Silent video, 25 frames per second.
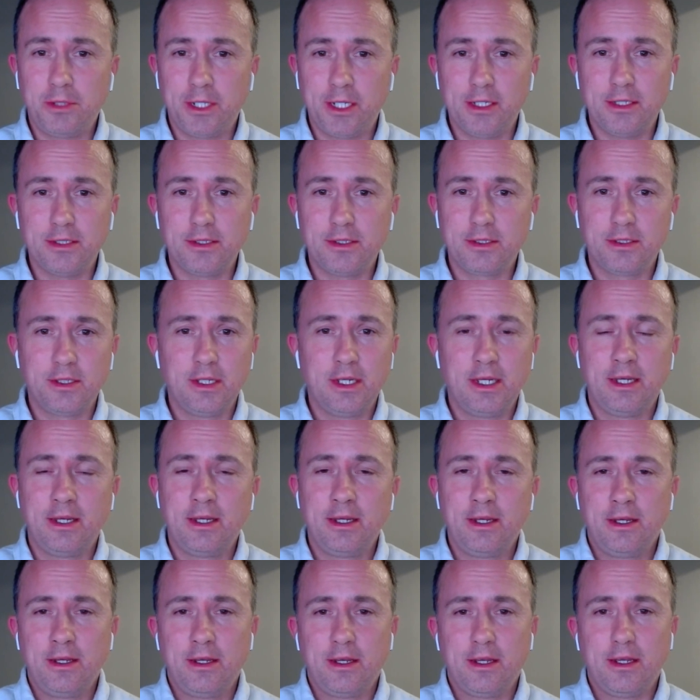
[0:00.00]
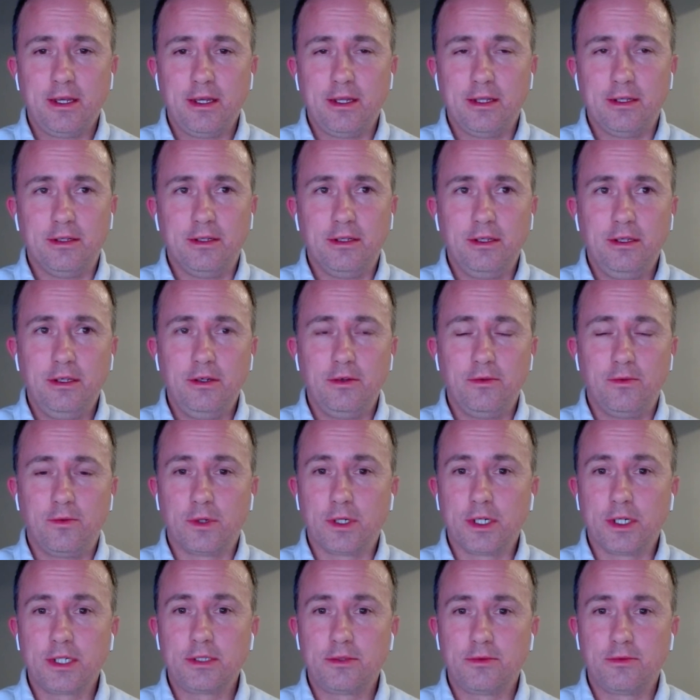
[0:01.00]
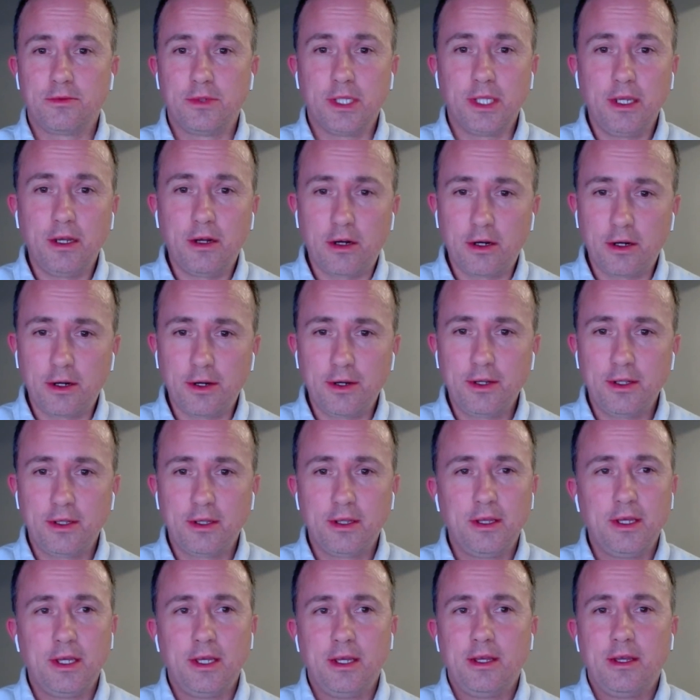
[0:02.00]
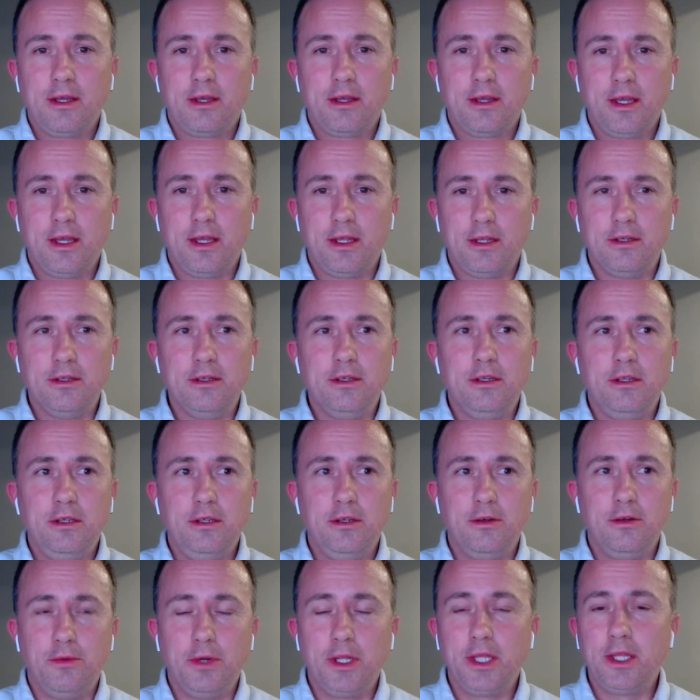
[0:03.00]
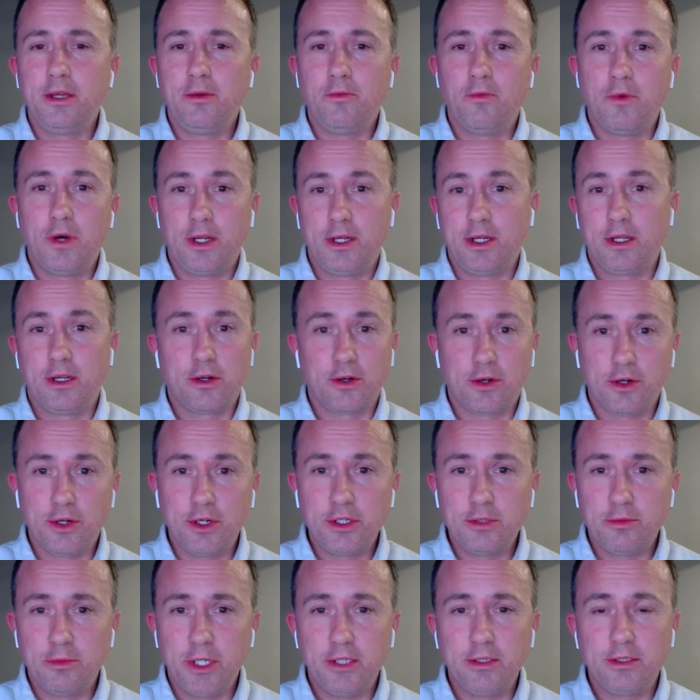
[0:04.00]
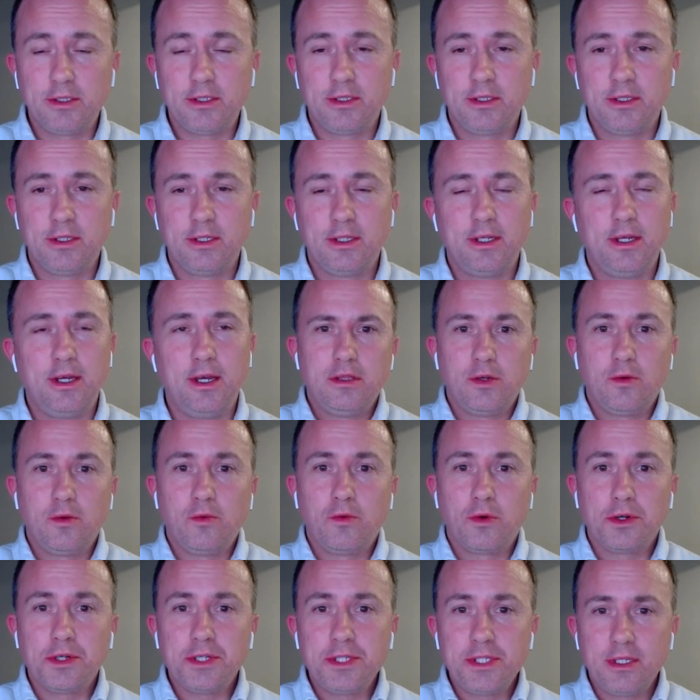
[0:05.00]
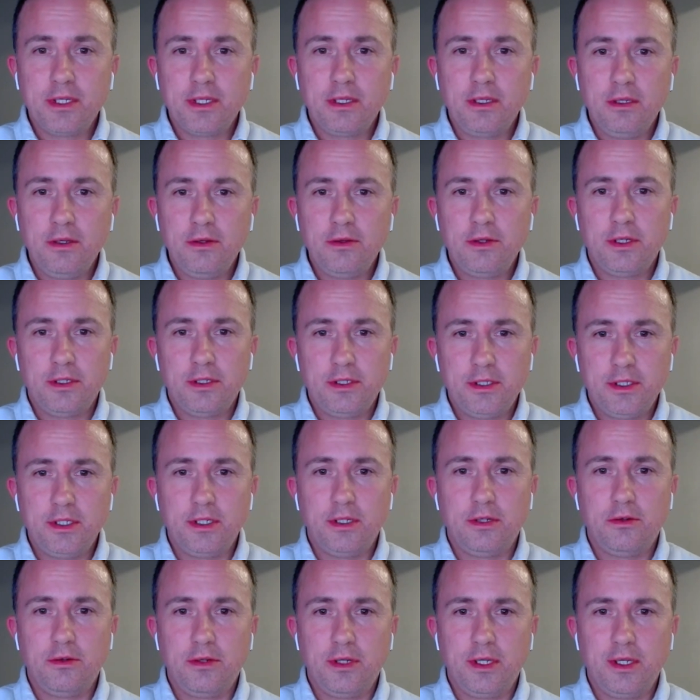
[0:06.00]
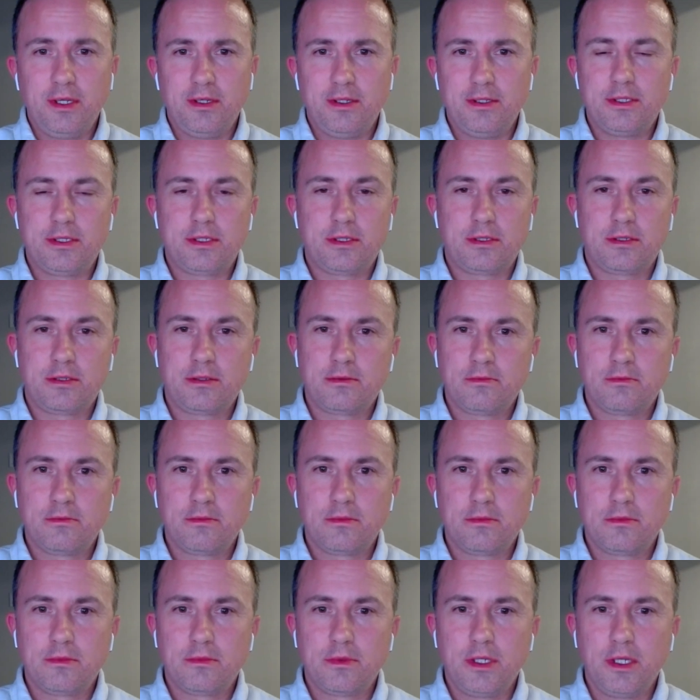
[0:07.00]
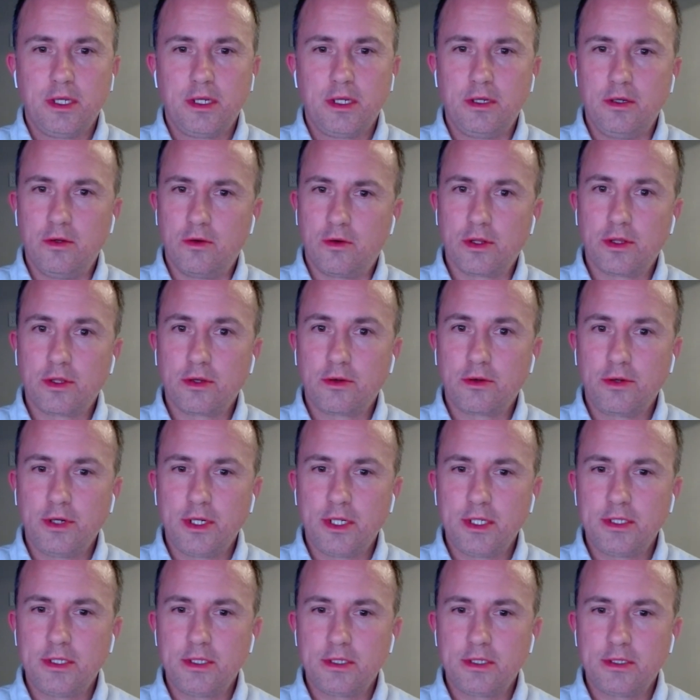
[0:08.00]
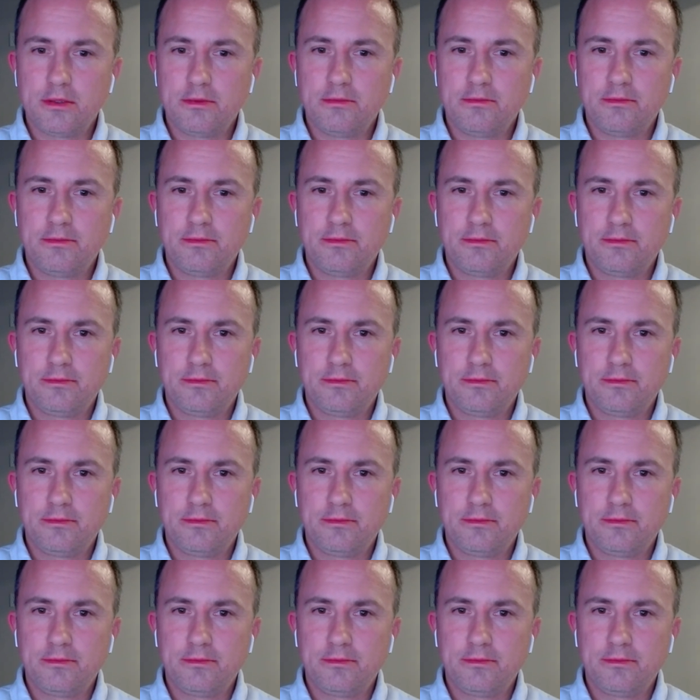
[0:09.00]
place, and you've worked really hard, and you really want encouragement. The worst thing you can do is ignore the criticism